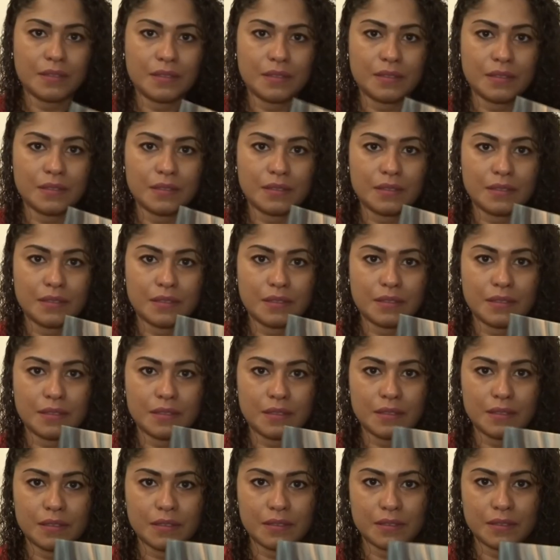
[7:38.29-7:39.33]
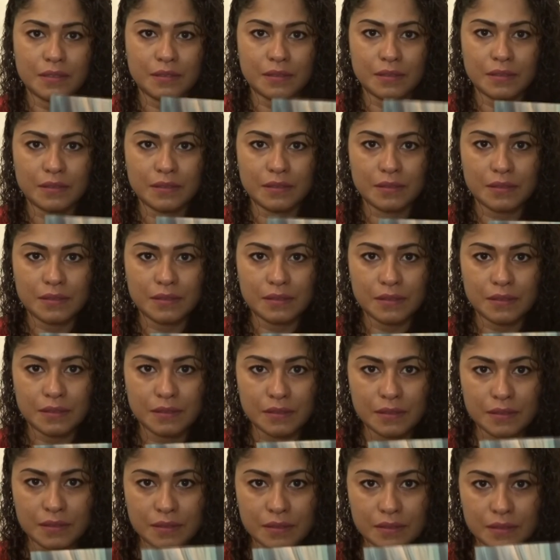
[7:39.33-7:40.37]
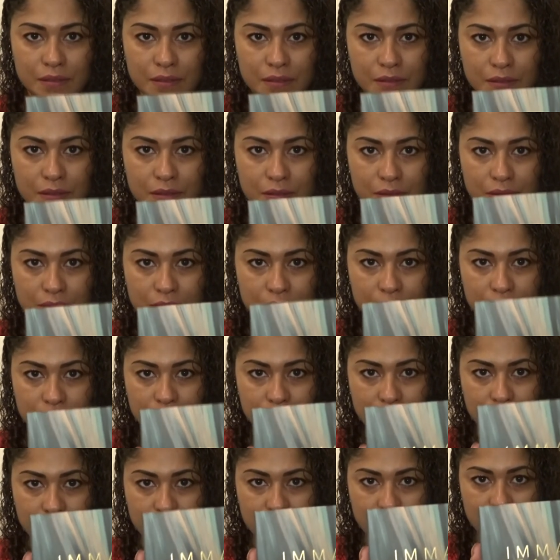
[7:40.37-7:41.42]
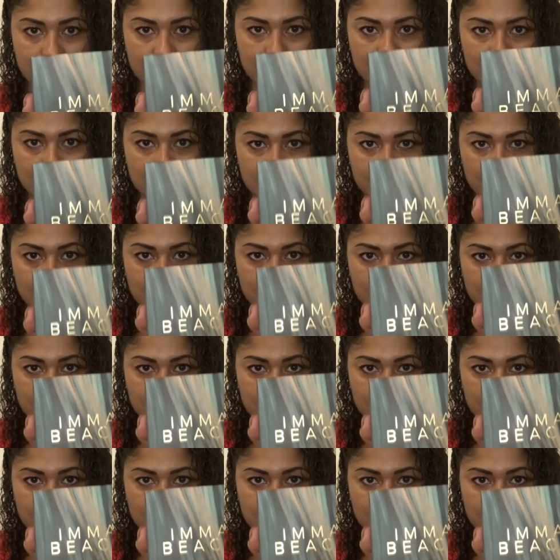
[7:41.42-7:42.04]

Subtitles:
(silence)